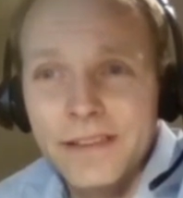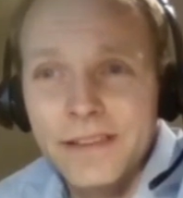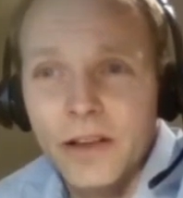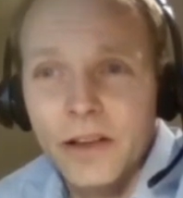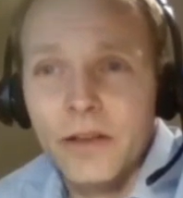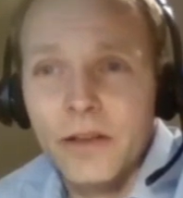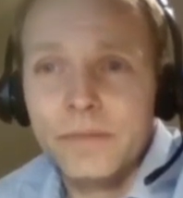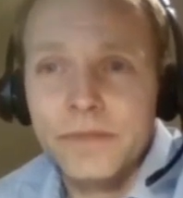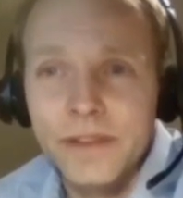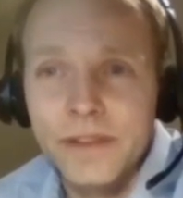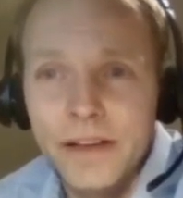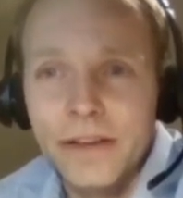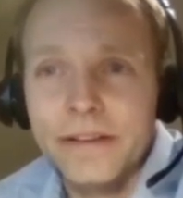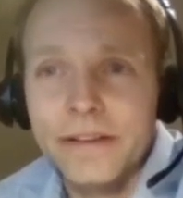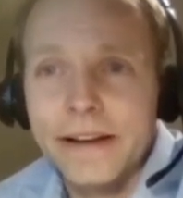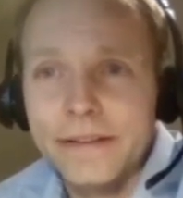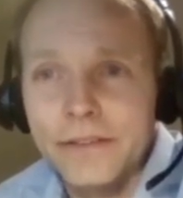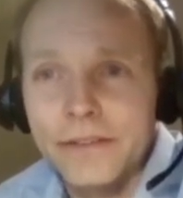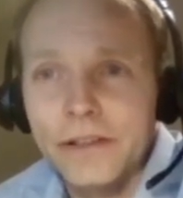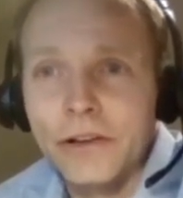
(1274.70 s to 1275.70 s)
time to go and
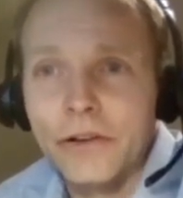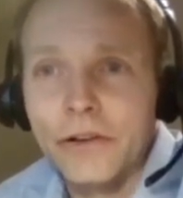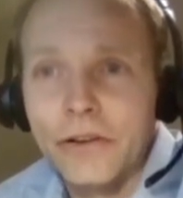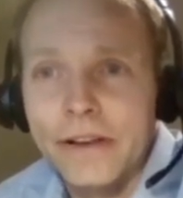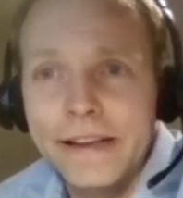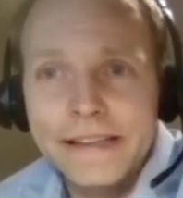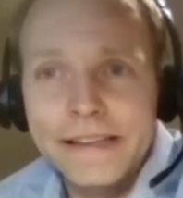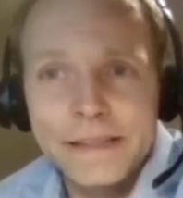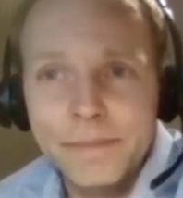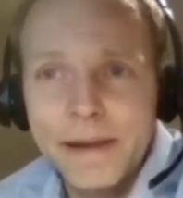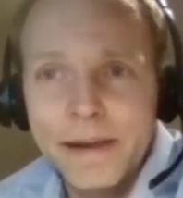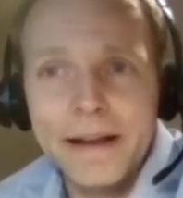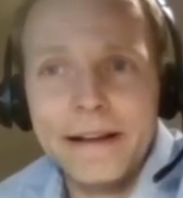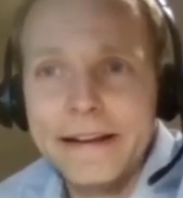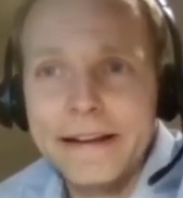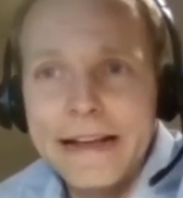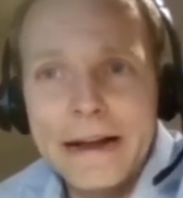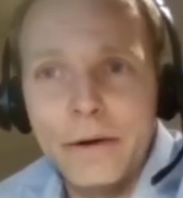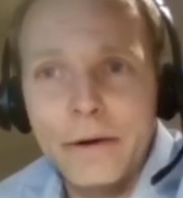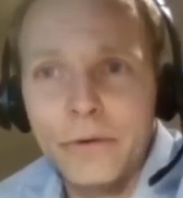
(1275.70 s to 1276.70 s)
have a look is about
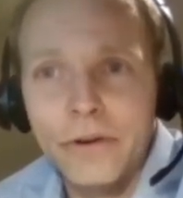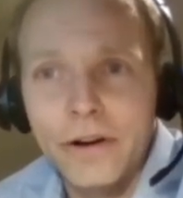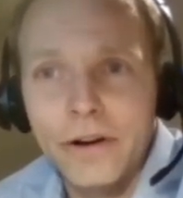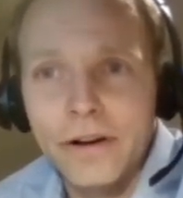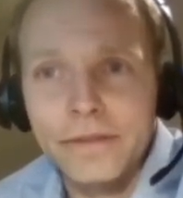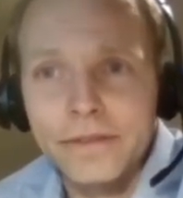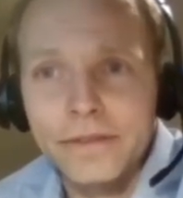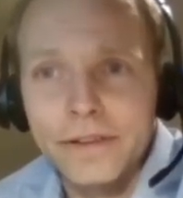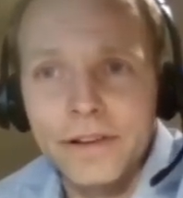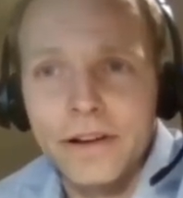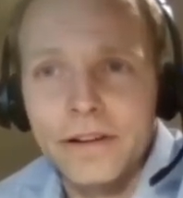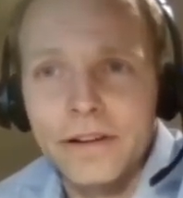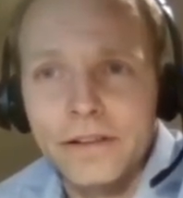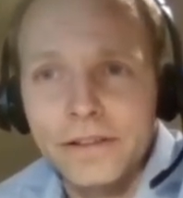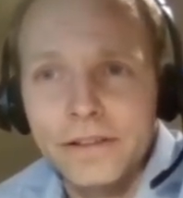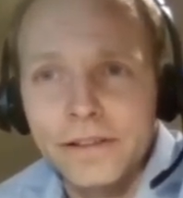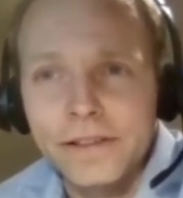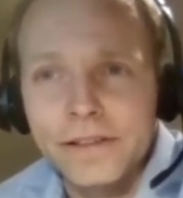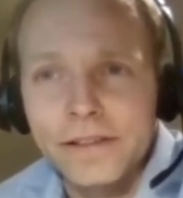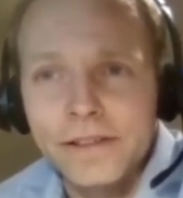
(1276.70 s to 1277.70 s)
an hour after
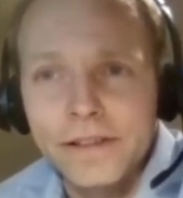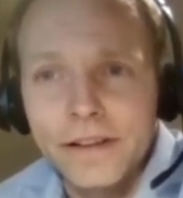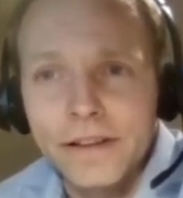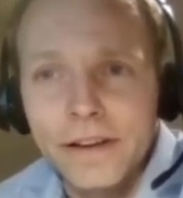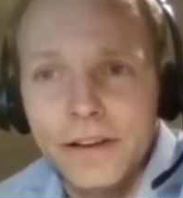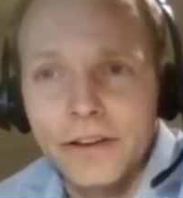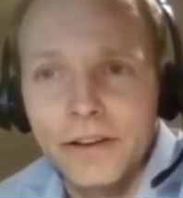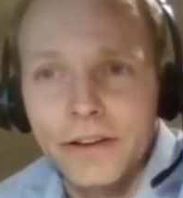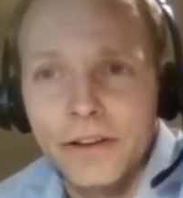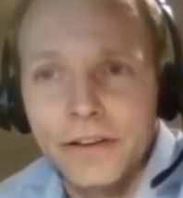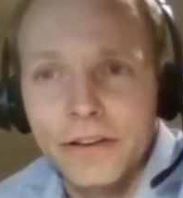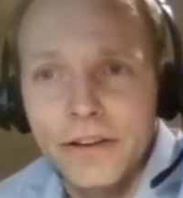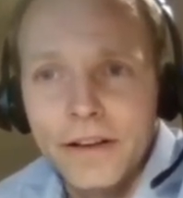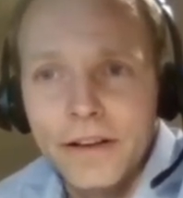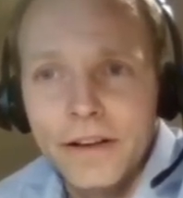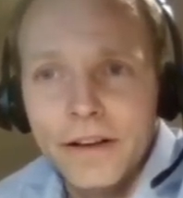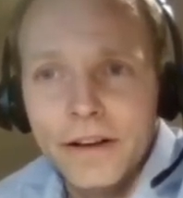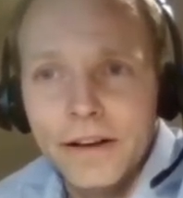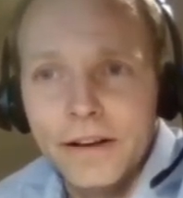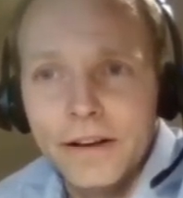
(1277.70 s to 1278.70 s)
darkness. Go
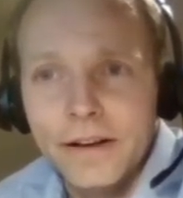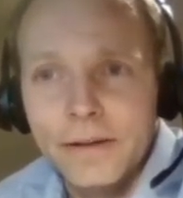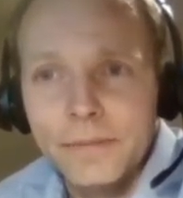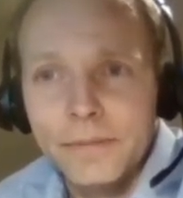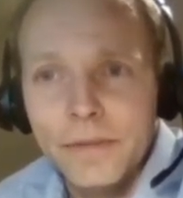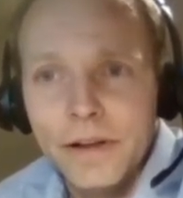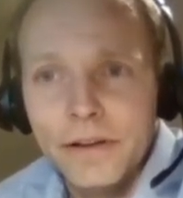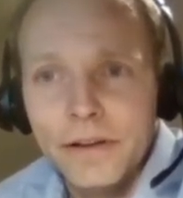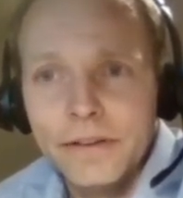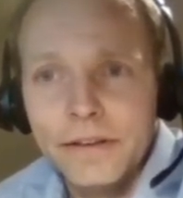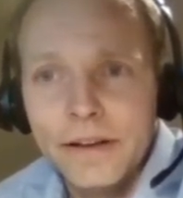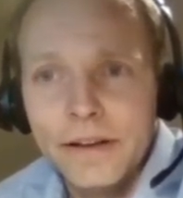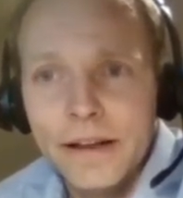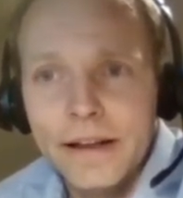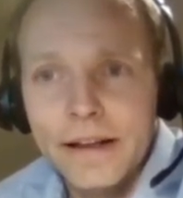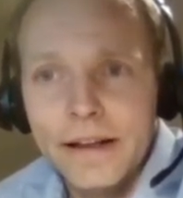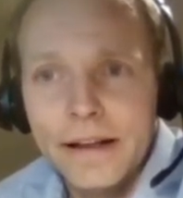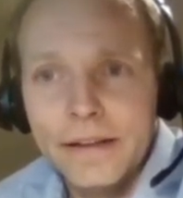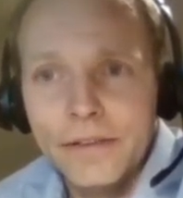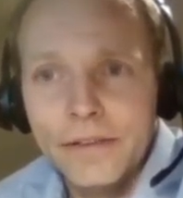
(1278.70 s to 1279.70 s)
and
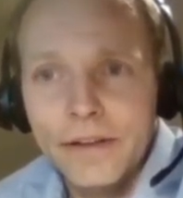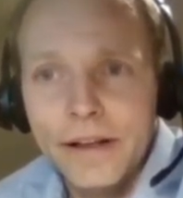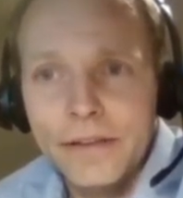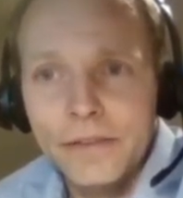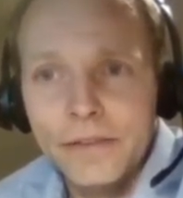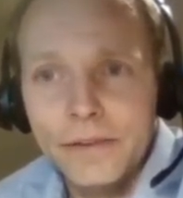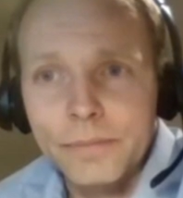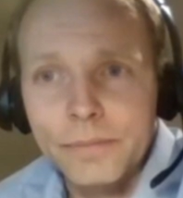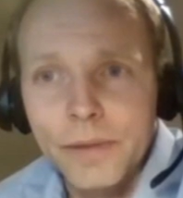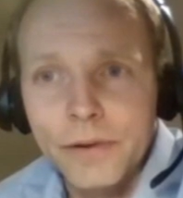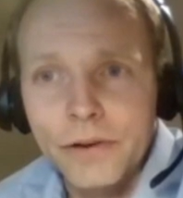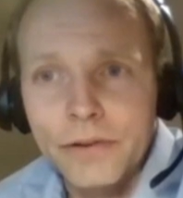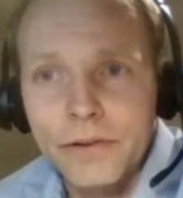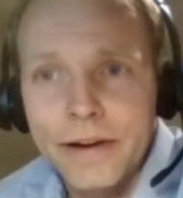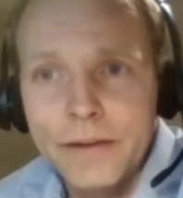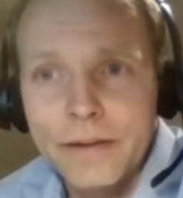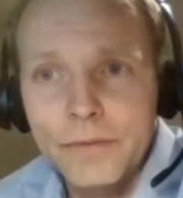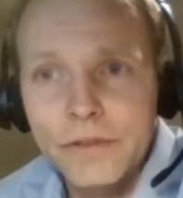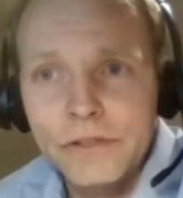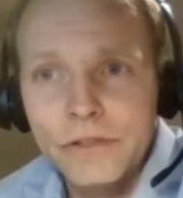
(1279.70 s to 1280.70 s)
have a poke
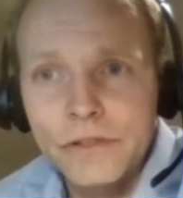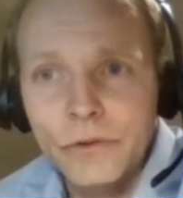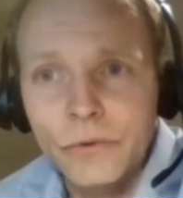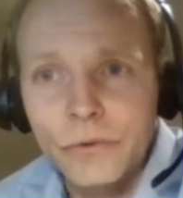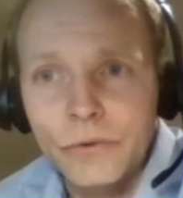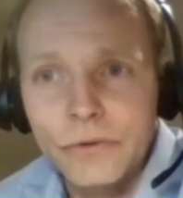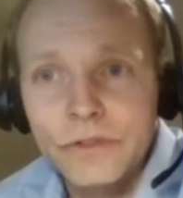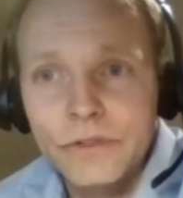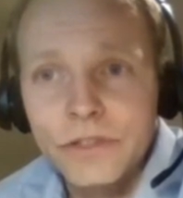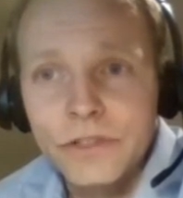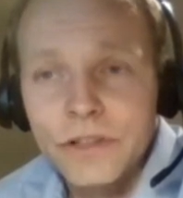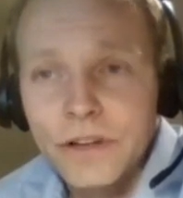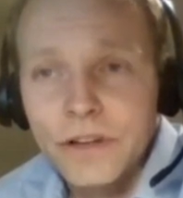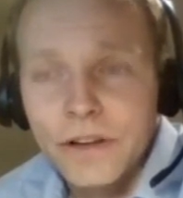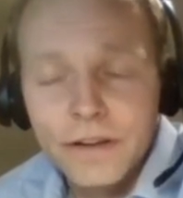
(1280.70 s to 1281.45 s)
around with a torch.